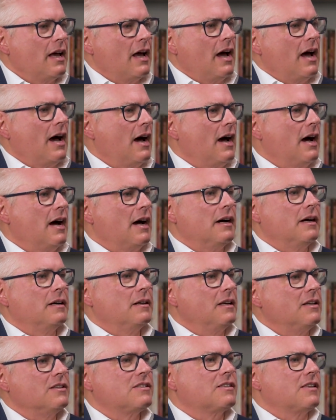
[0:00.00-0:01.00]

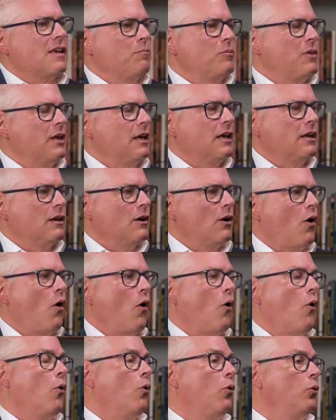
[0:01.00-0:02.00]
is something in a
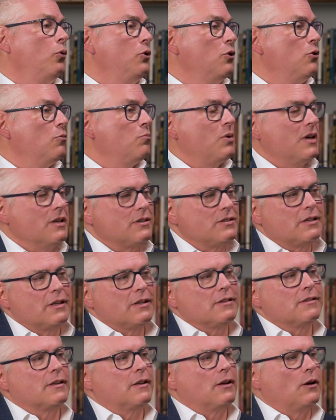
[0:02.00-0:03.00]
whole new
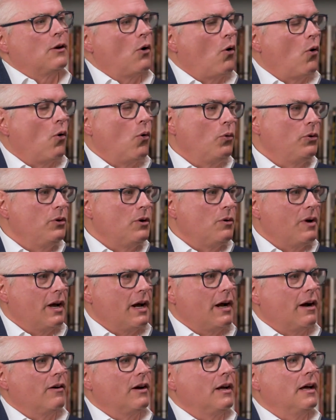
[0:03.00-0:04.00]
business and a whole new
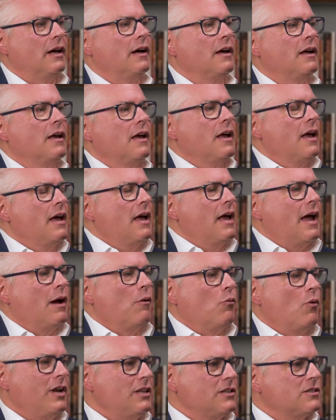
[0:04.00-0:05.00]
area.
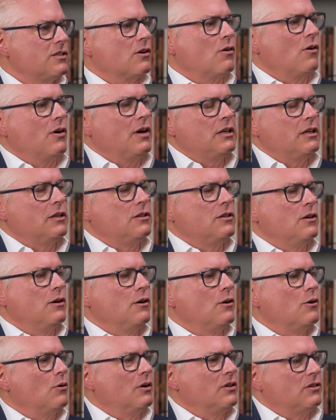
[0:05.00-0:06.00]
And what it's going to
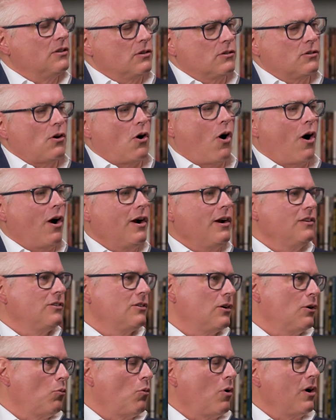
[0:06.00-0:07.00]
do is, as hard as
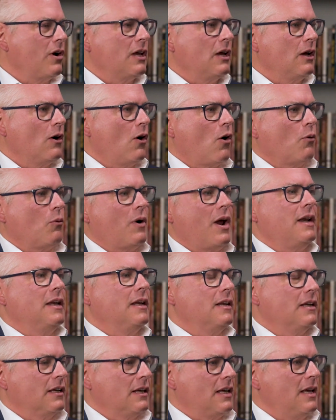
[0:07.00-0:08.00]
they're working
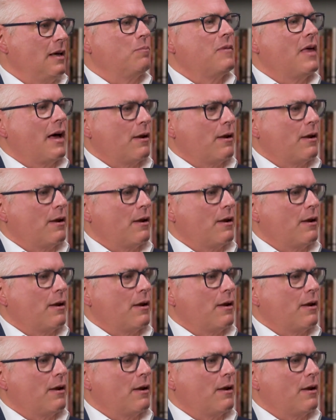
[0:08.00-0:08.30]
already to keep